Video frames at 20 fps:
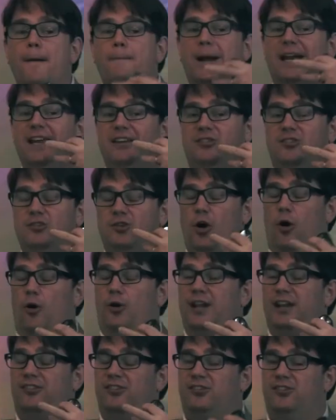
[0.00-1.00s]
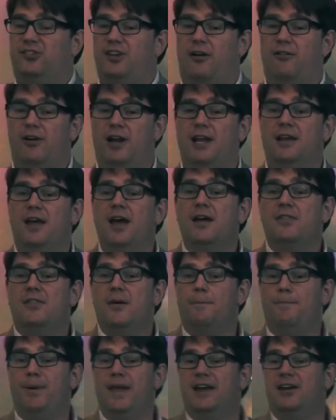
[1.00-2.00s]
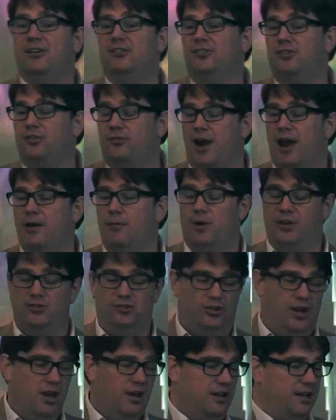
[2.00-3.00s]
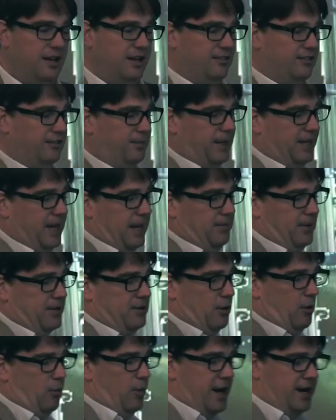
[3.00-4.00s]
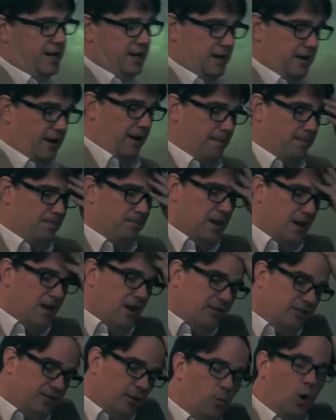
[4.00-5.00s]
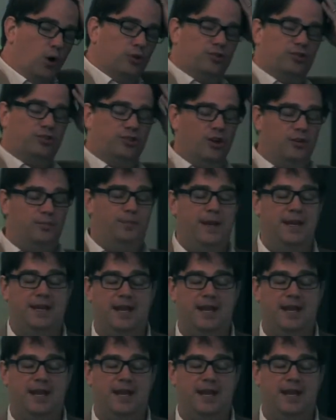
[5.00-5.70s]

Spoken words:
but it's not necessarily the biggest threat which needs to be keeping you awake at night. So what should be